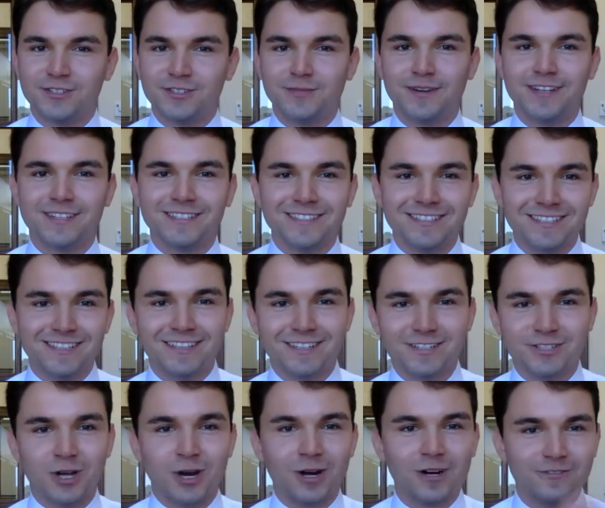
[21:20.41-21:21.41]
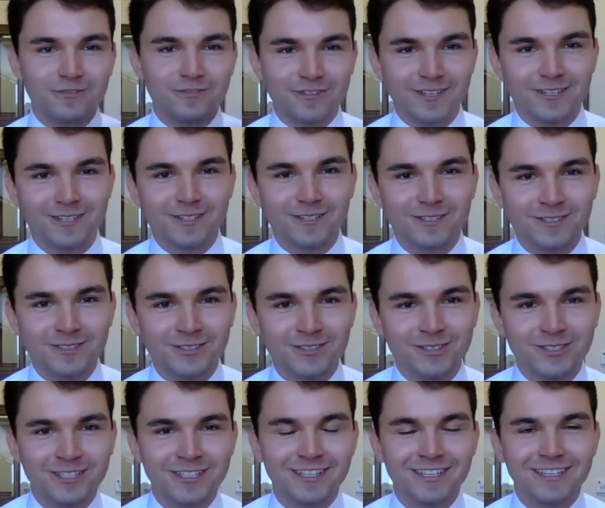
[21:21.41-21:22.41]
You might see the DART
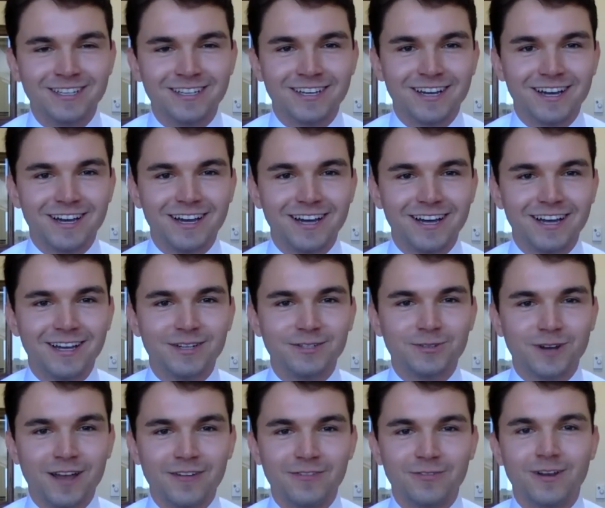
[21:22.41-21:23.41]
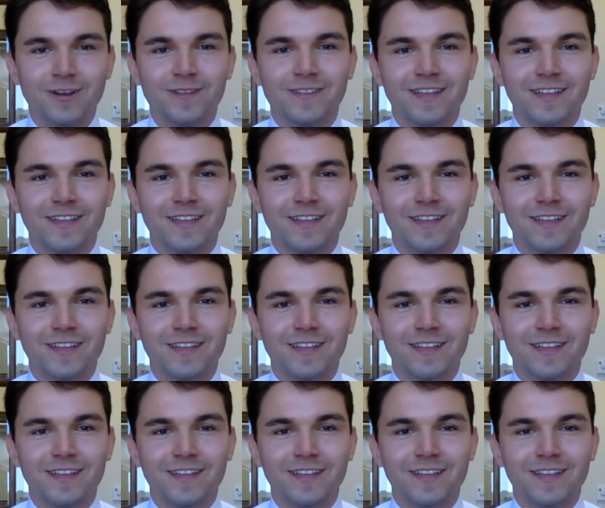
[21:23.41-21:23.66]
vehicles driving around.